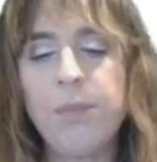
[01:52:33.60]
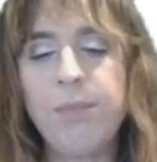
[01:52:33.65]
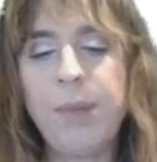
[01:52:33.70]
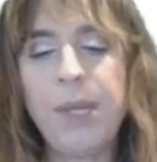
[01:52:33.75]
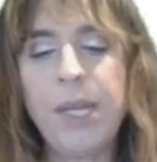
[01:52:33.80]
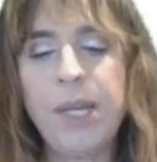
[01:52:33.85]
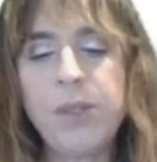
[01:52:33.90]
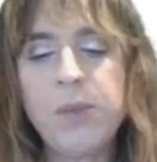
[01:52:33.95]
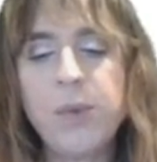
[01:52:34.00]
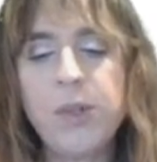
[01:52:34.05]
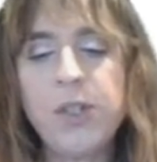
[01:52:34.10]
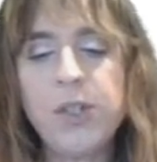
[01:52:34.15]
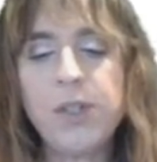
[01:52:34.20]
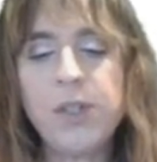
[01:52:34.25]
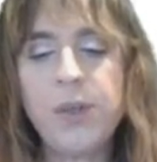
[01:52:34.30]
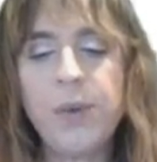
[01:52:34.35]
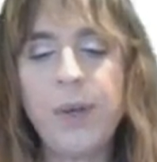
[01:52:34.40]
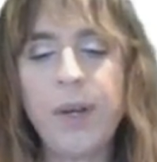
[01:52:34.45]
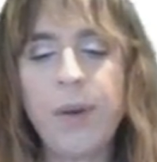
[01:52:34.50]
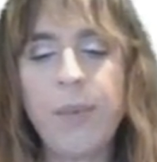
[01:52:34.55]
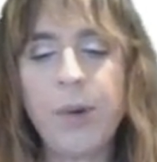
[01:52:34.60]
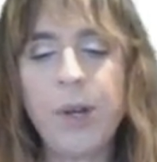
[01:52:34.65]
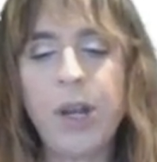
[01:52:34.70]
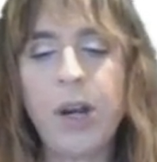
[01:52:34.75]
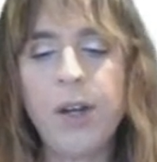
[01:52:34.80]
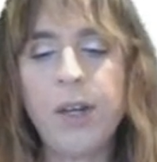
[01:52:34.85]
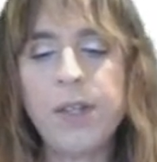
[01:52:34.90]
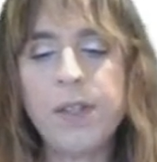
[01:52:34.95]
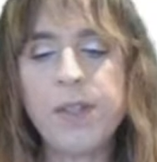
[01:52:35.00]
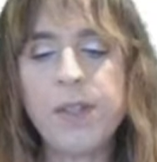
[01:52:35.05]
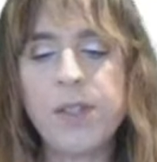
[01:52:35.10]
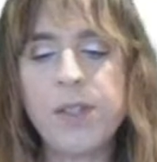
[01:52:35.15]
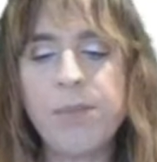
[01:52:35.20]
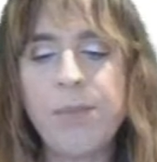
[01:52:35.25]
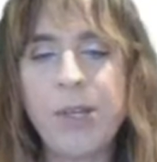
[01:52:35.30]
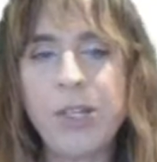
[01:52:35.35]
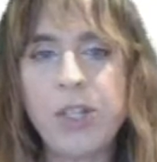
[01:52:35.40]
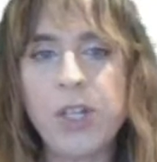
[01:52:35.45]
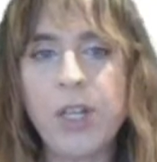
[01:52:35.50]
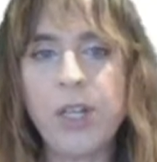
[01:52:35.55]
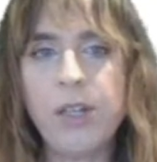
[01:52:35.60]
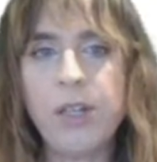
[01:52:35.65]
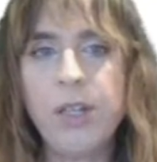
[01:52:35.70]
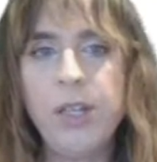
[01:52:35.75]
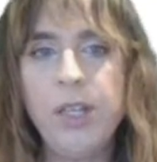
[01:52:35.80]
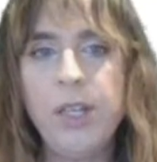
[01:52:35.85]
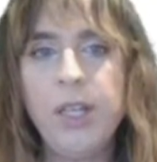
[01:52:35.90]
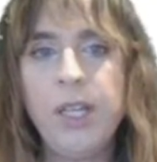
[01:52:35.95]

because we're just doing a reconnaissance mission,